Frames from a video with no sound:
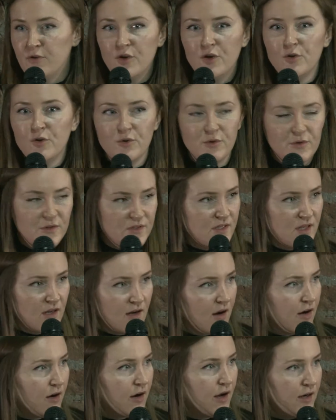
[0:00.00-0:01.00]
views
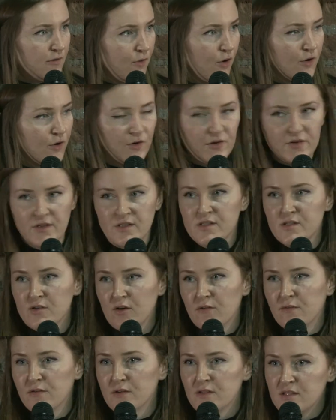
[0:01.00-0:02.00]
that are kind of under the
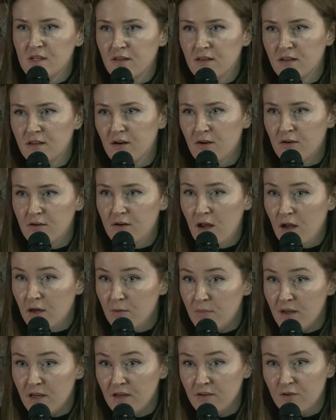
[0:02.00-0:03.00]
surface and that are
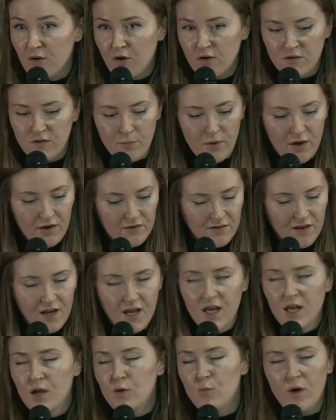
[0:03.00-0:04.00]
not being talked about.
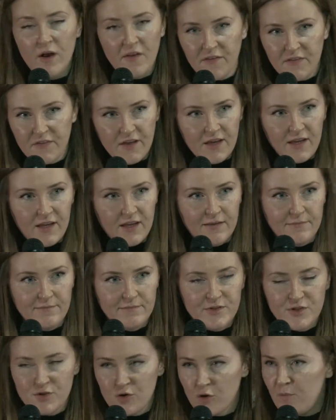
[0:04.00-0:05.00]
Whether
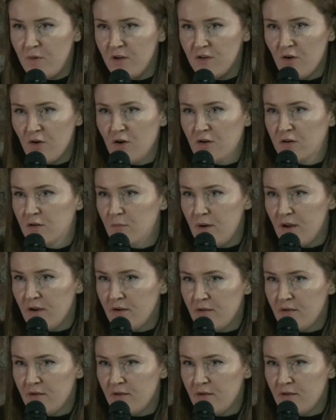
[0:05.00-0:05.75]
they should be talked